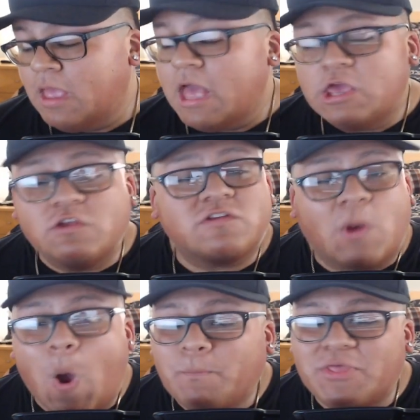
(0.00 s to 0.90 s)
You just
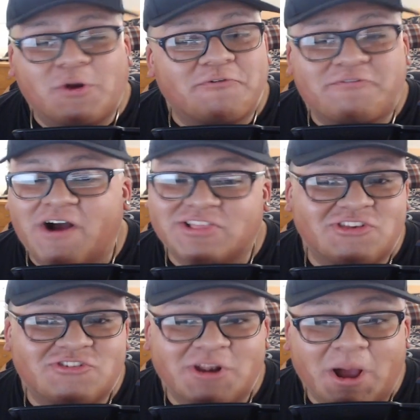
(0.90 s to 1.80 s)
hope they don't fuck this
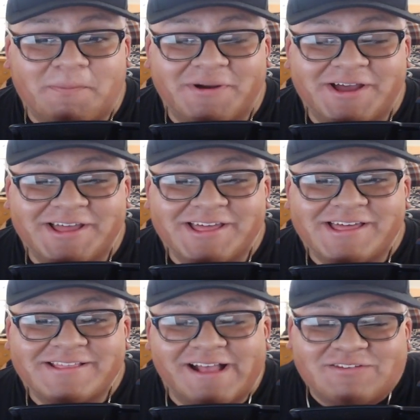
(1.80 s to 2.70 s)
shit up.
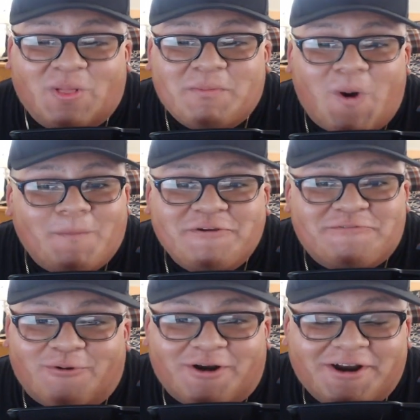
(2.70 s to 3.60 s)
That's all I'm hoping
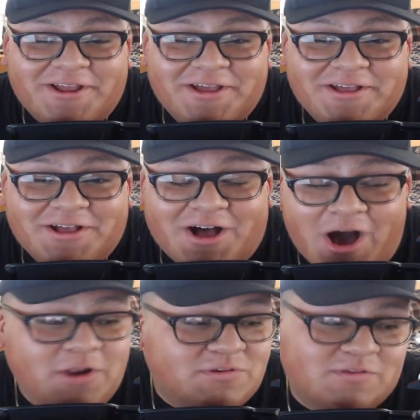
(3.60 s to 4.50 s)
for.
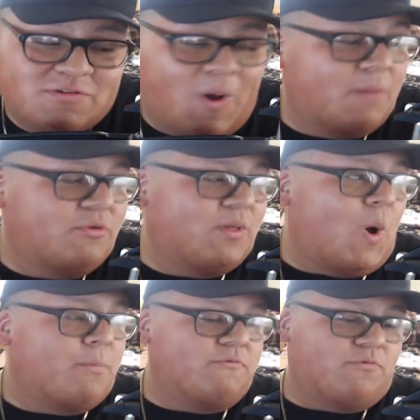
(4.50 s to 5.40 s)
Honestly, that's all I'm really
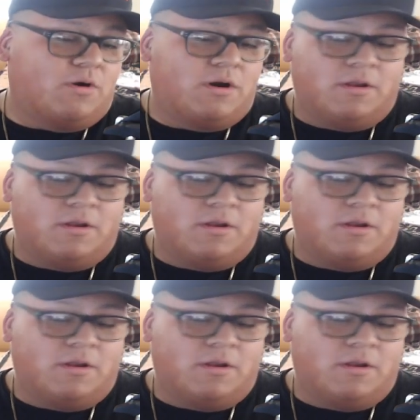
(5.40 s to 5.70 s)
hoping for.